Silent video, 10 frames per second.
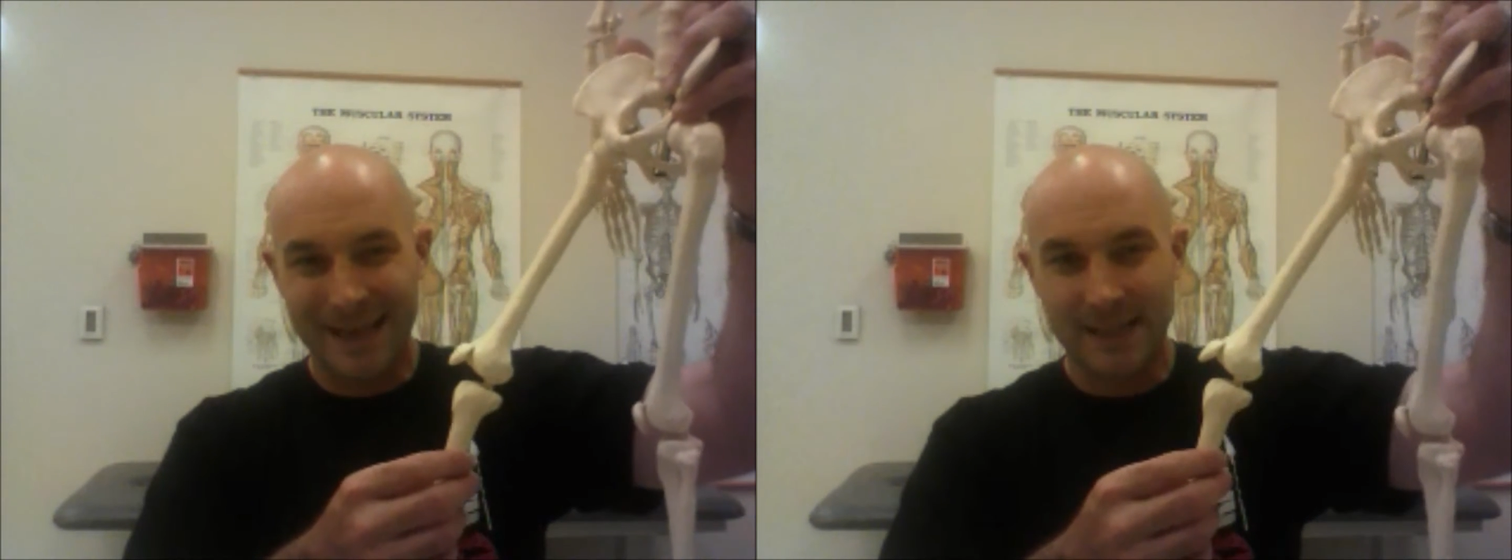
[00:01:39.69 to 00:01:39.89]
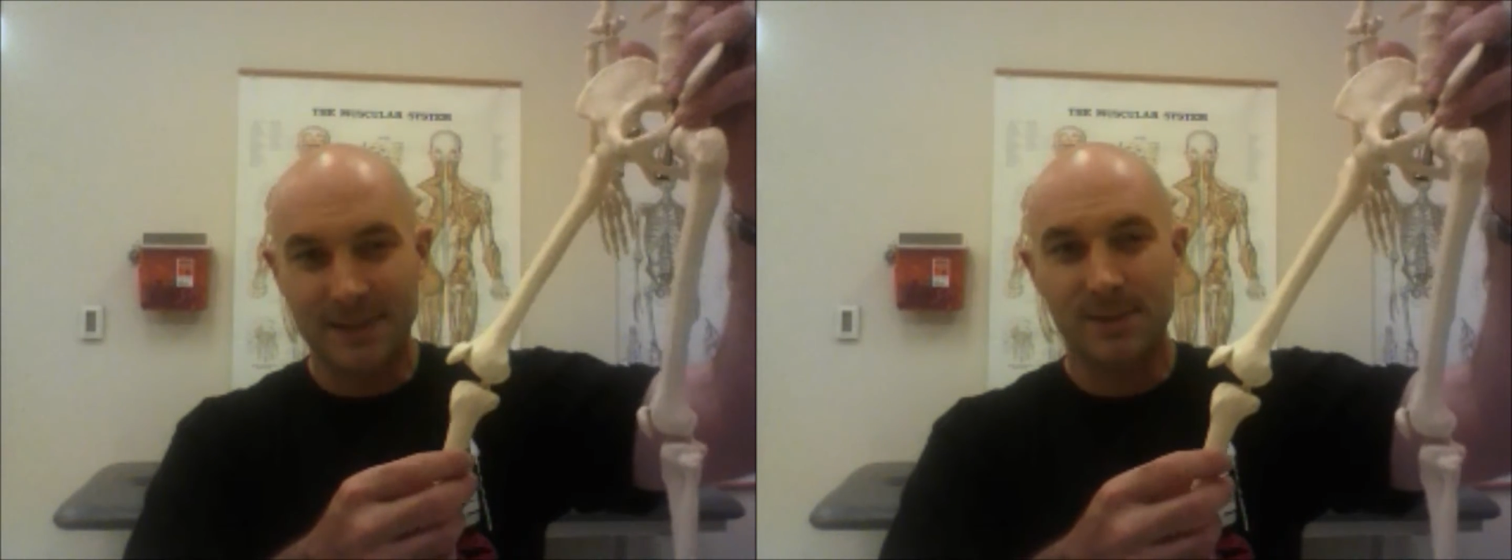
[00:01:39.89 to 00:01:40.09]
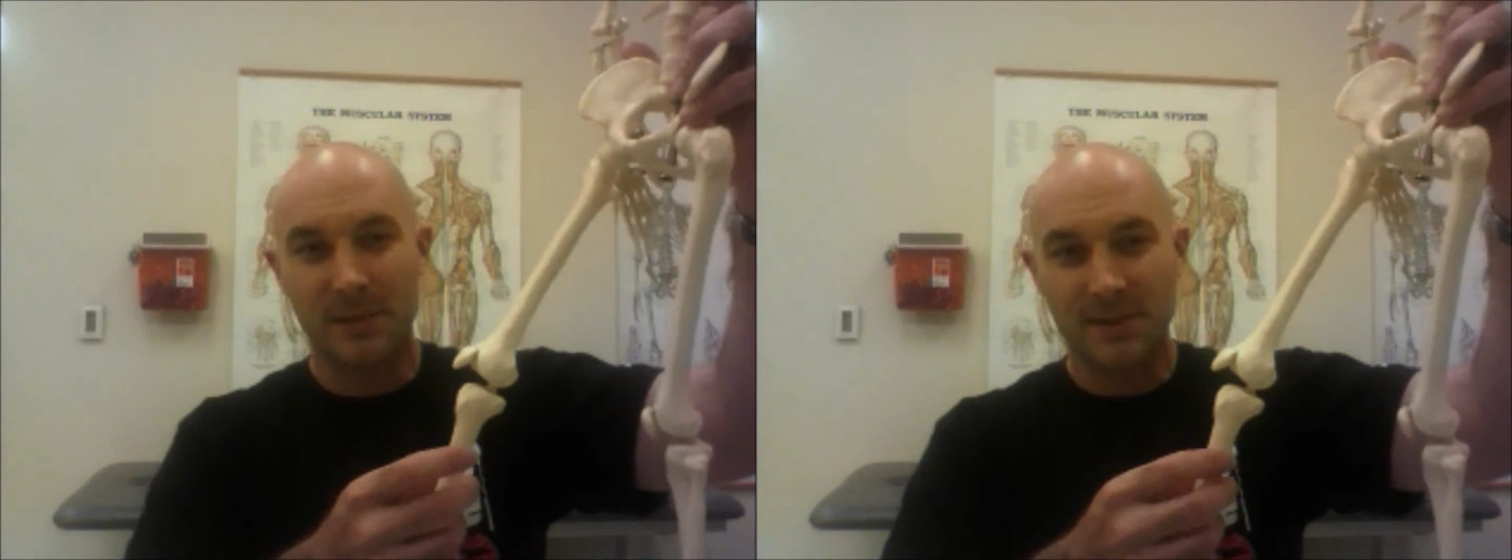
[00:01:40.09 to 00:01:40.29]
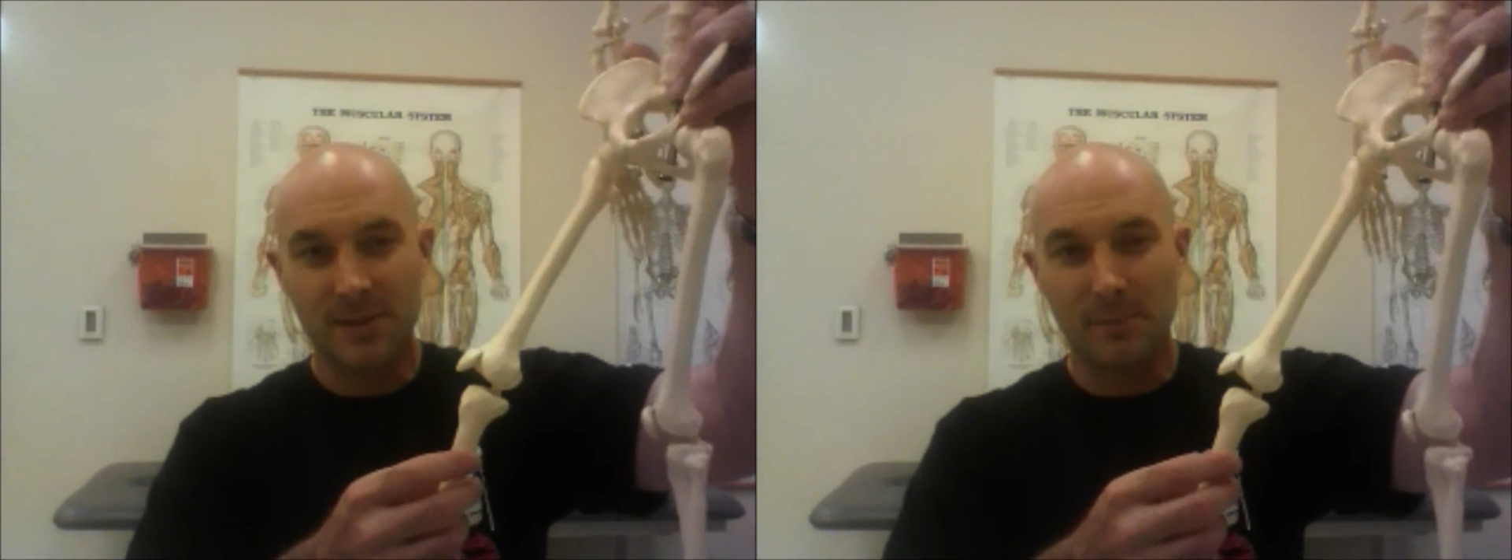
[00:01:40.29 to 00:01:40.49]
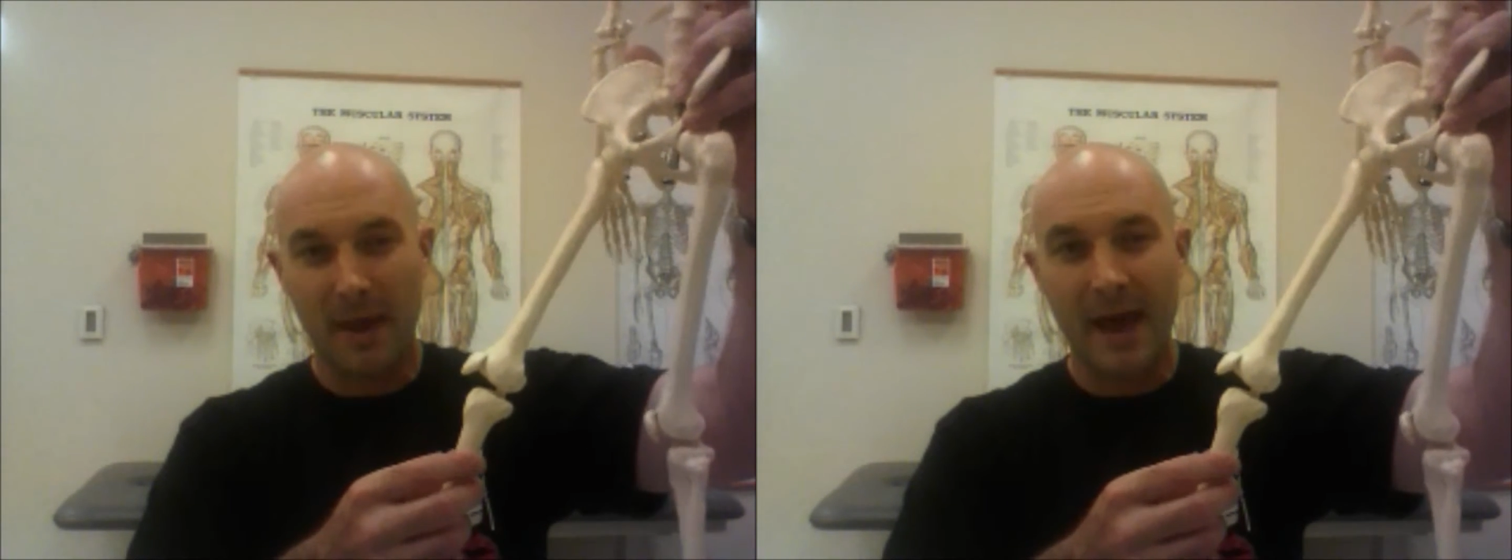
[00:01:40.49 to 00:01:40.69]
tense
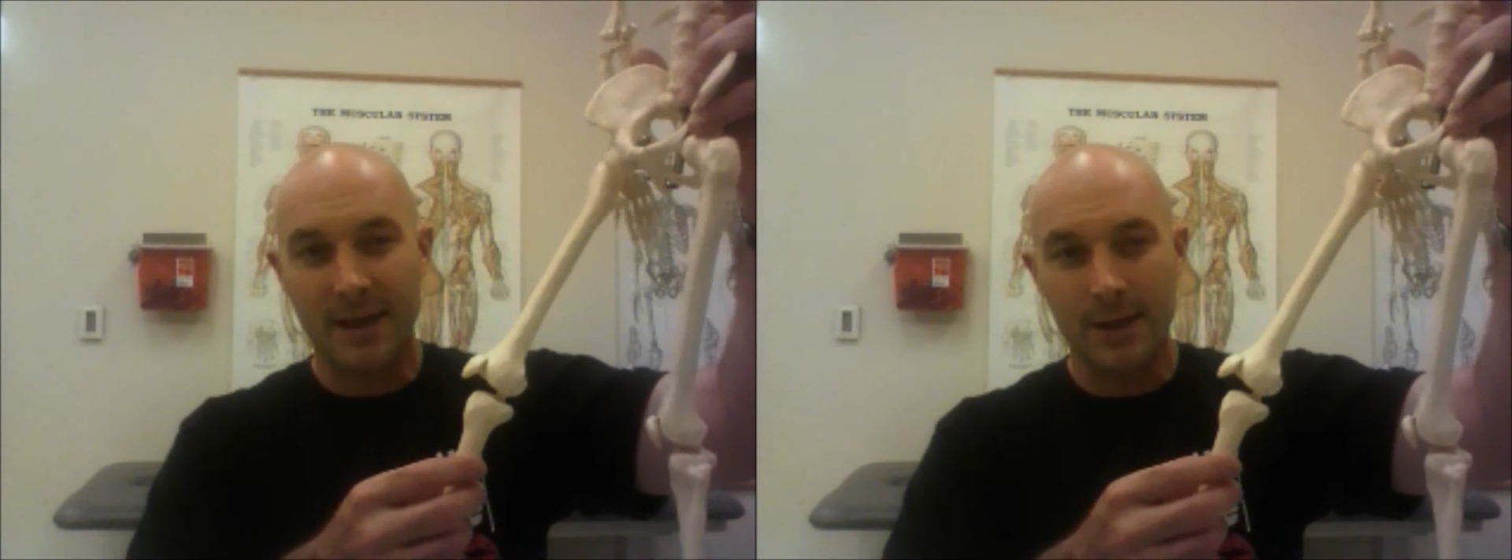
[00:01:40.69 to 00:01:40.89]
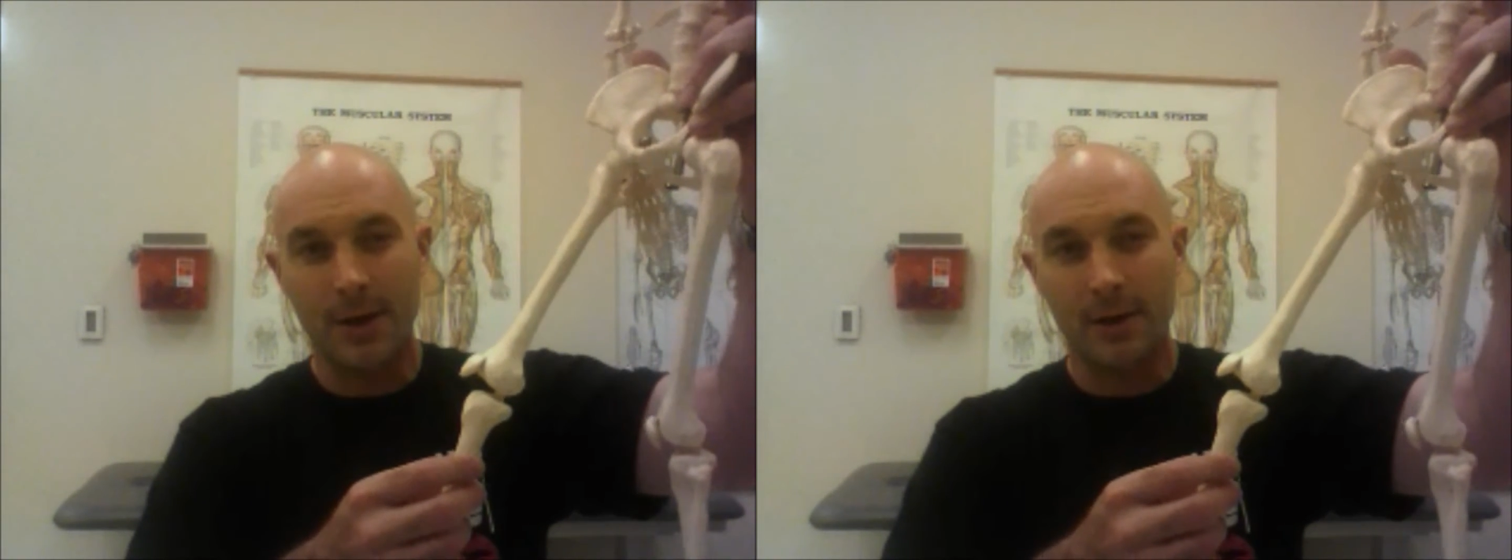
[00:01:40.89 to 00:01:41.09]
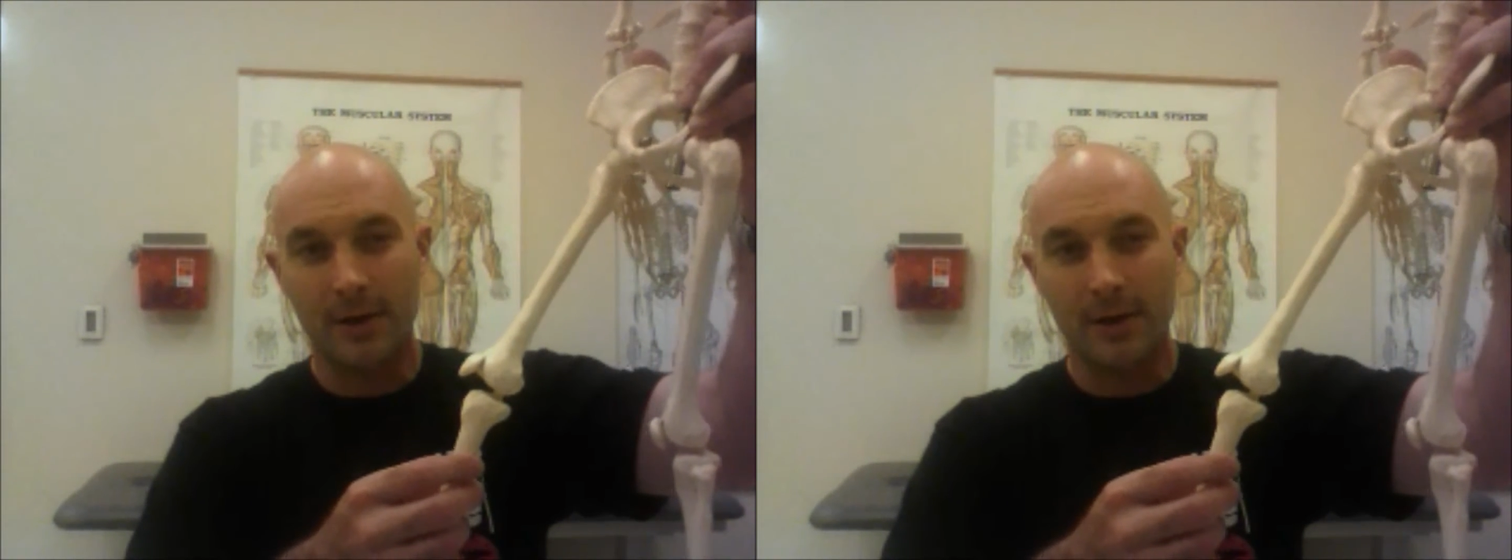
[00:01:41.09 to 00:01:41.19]
muscle back here,